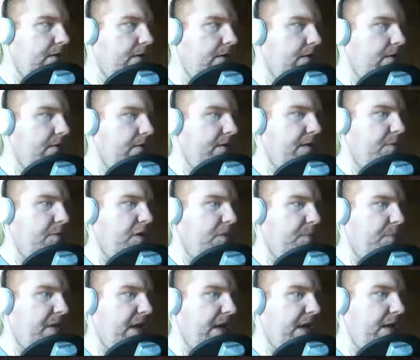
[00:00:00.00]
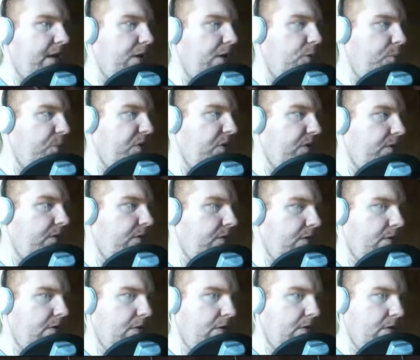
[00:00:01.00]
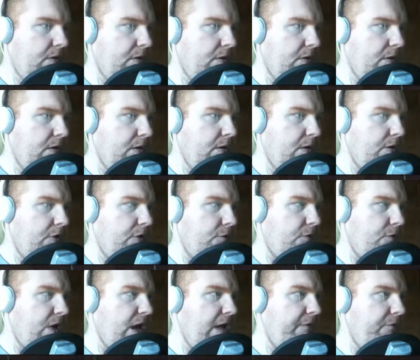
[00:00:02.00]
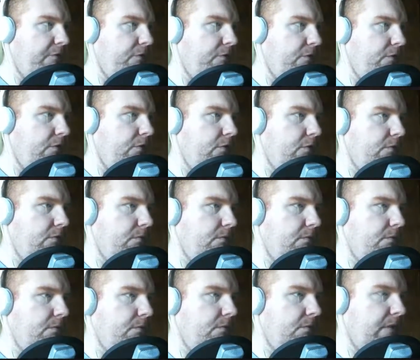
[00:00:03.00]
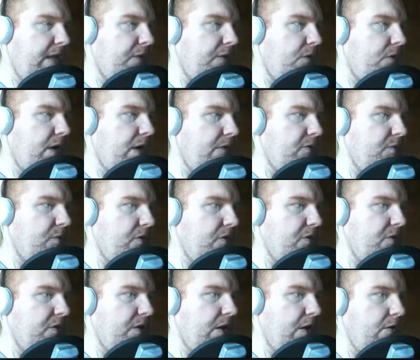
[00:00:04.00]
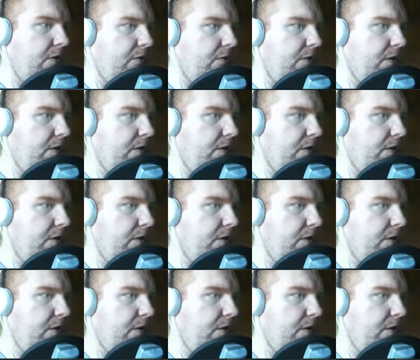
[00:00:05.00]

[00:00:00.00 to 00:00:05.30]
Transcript: Seamoth Bay, nope. Drive room, that's where I was supposed to go.